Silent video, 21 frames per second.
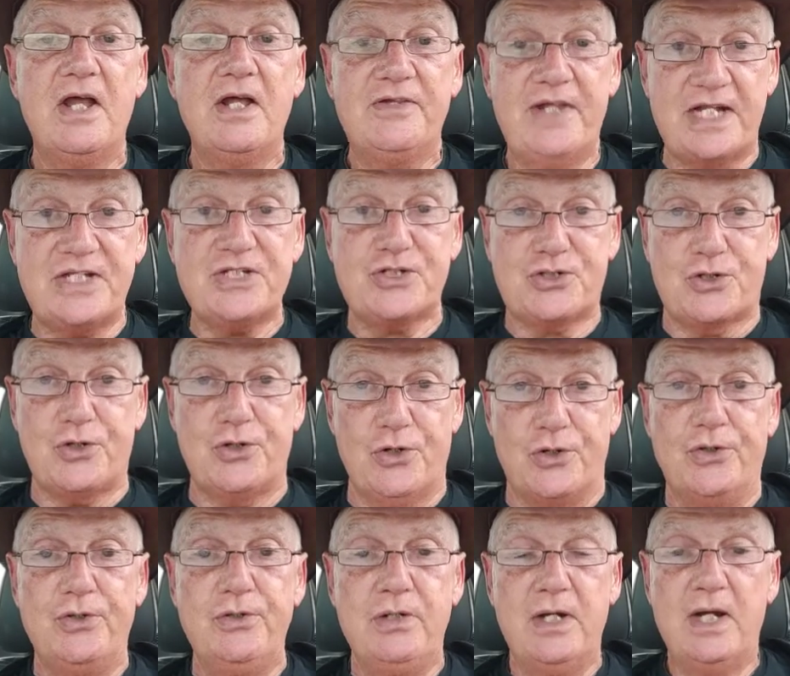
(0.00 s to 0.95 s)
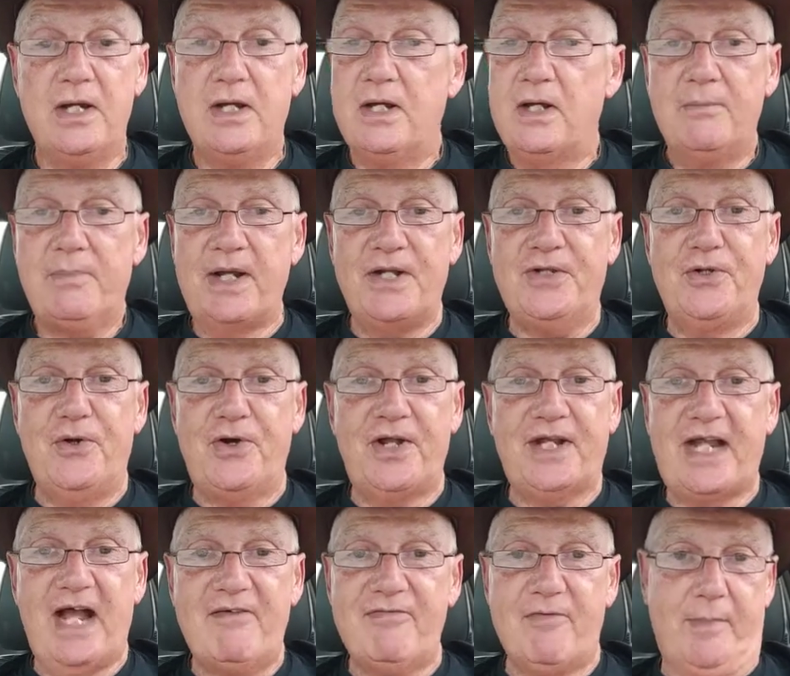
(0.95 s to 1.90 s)
That's true, but not
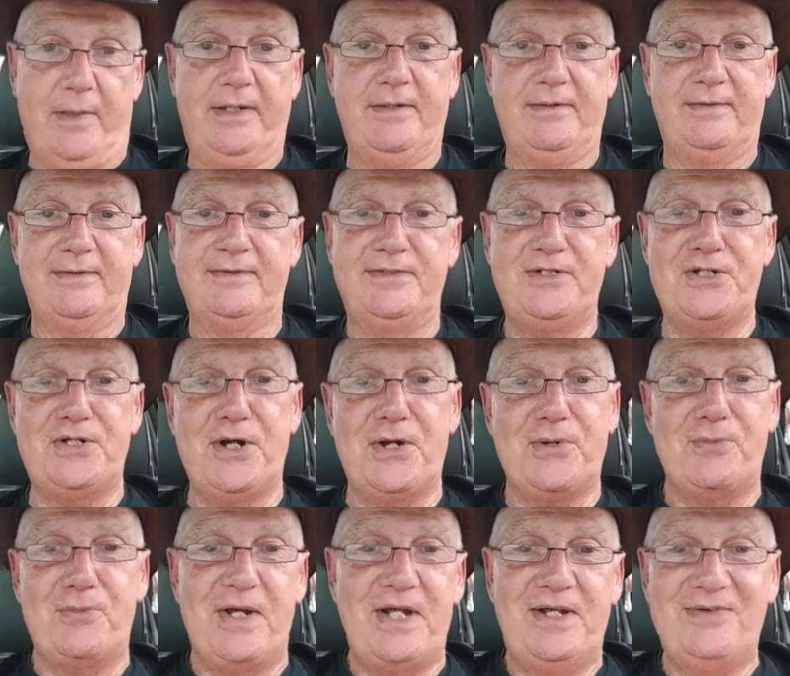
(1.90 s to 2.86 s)
a government. You don't.